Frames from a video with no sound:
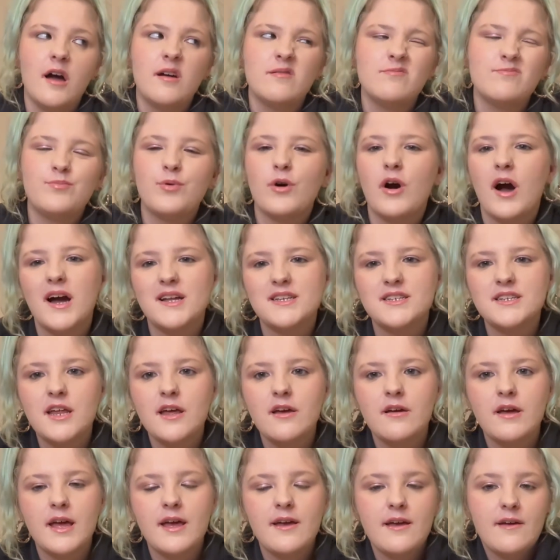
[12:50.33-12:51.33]
But I don't know,
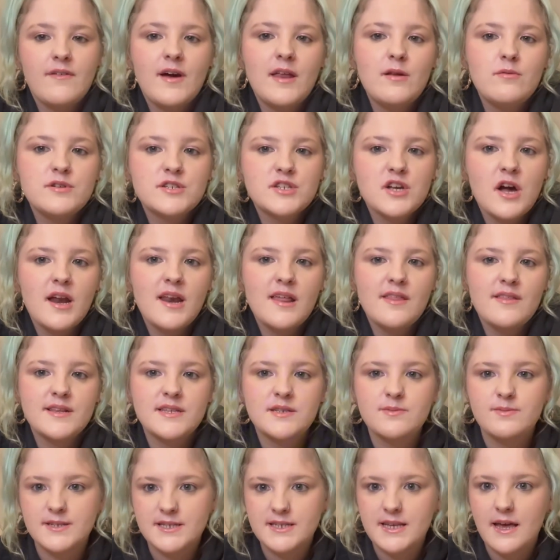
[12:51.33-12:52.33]
if anyone's got
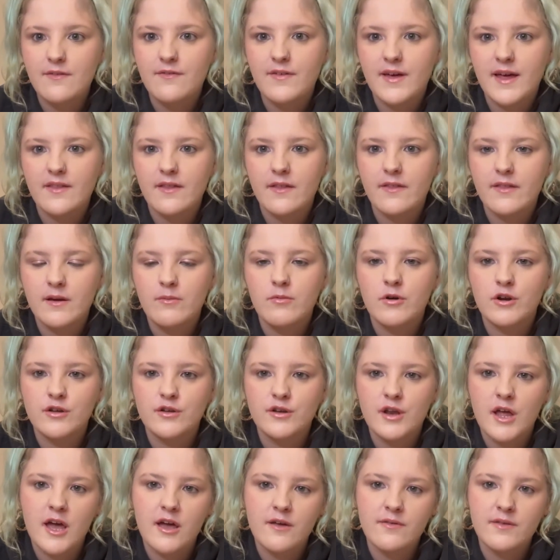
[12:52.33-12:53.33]
anything specific that they want
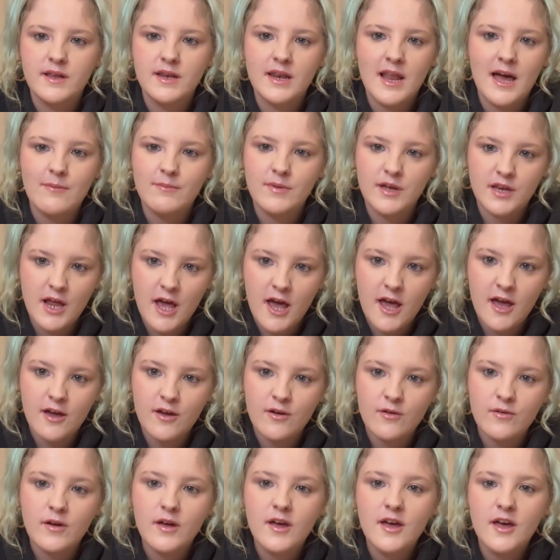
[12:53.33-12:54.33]
to know, then let me
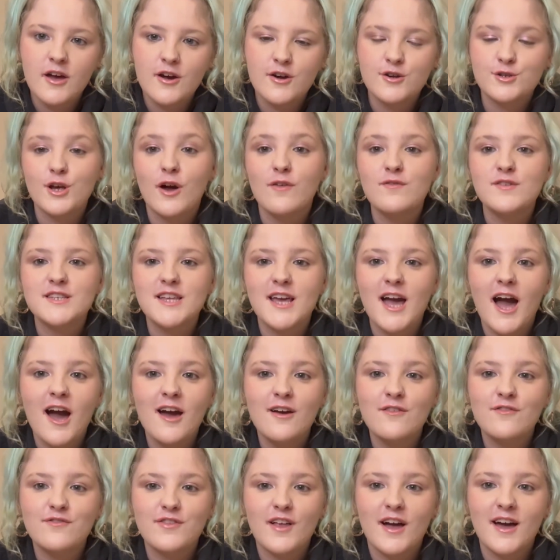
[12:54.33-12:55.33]
know. Because obviously I've